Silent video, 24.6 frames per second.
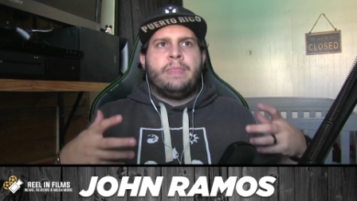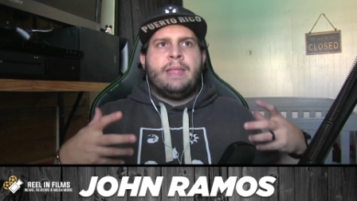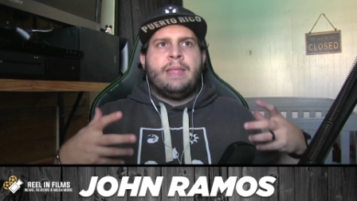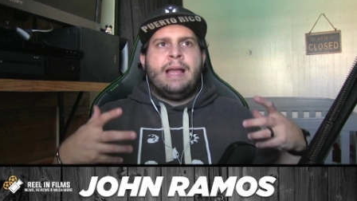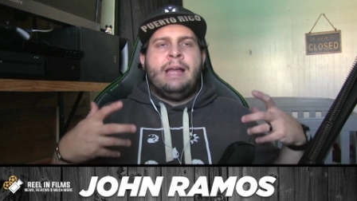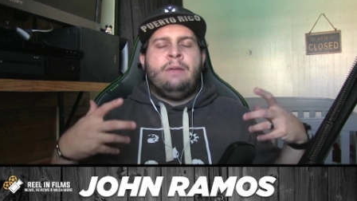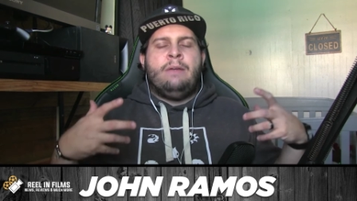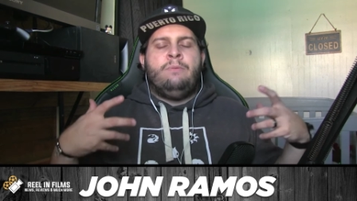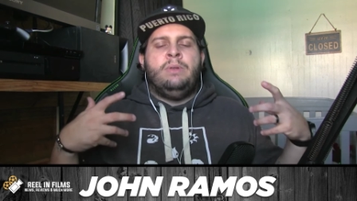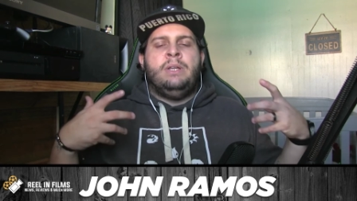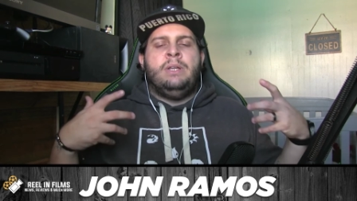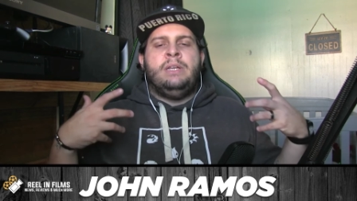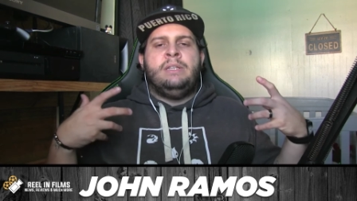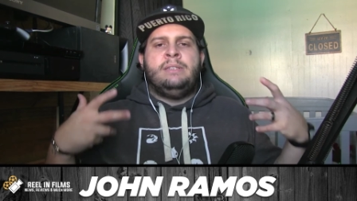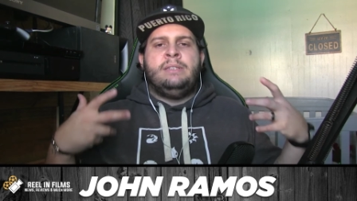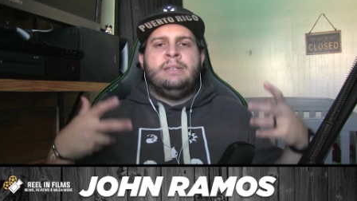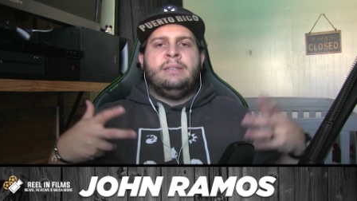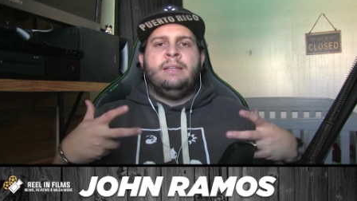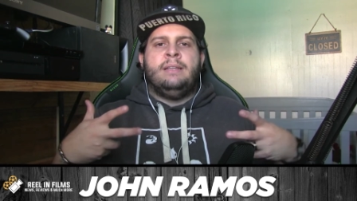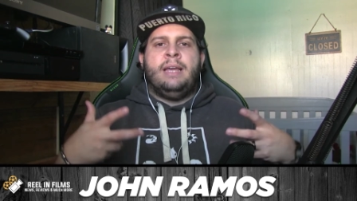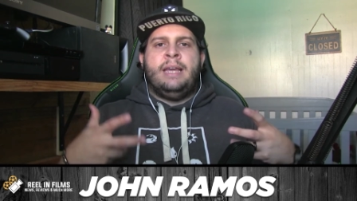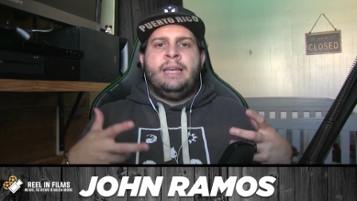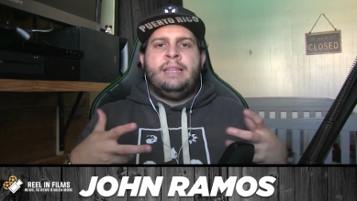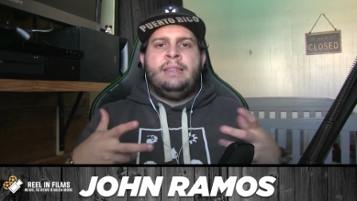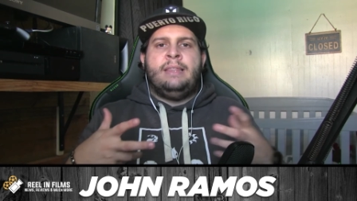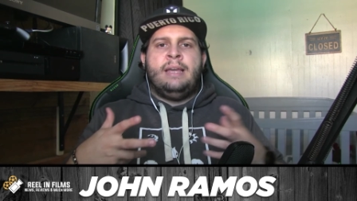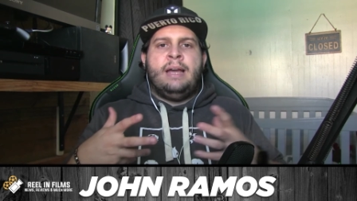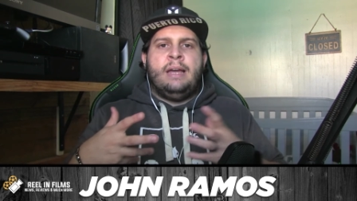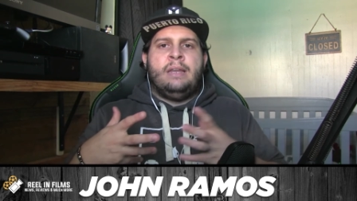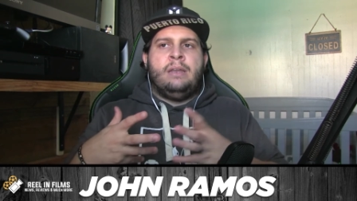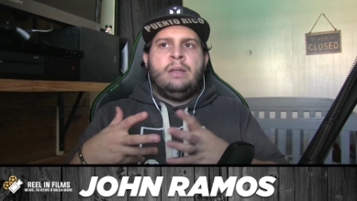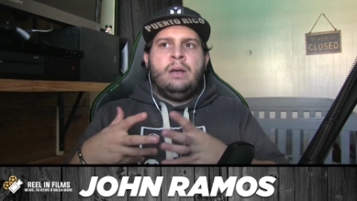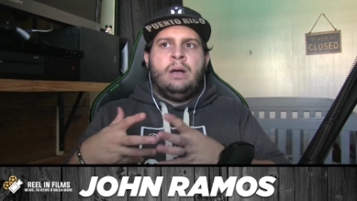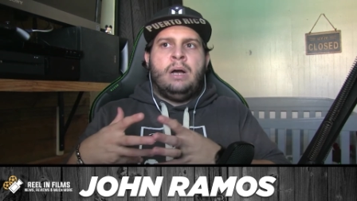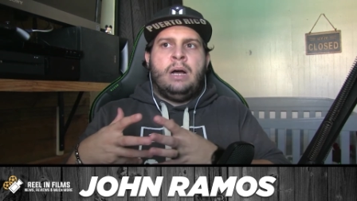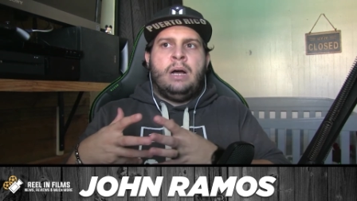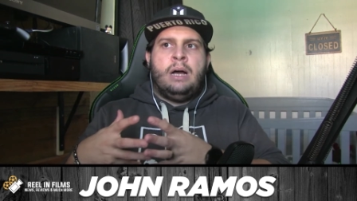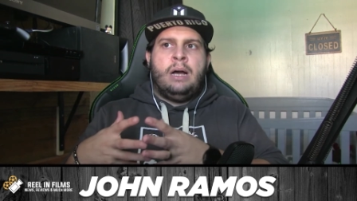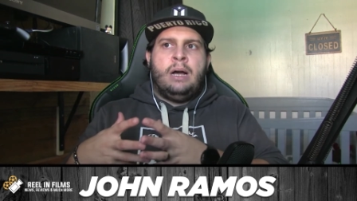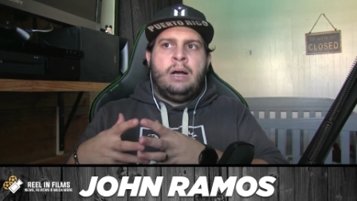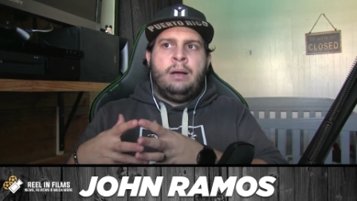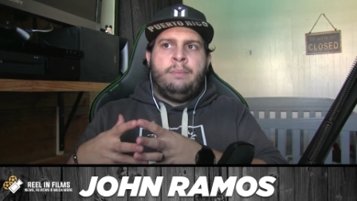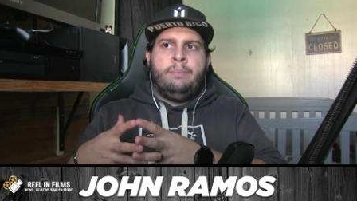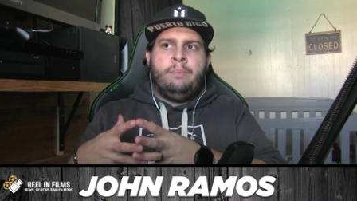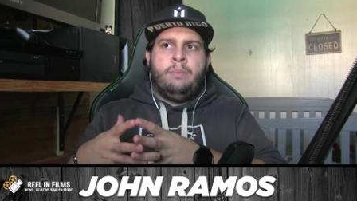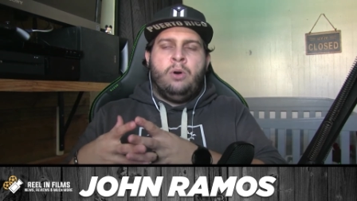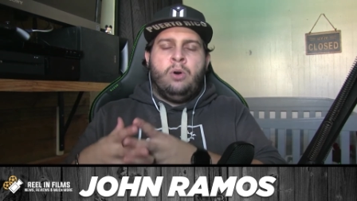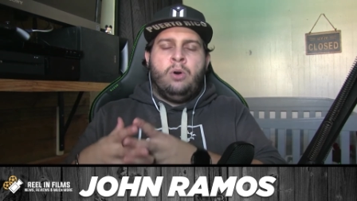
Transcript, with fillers: I really do like that um,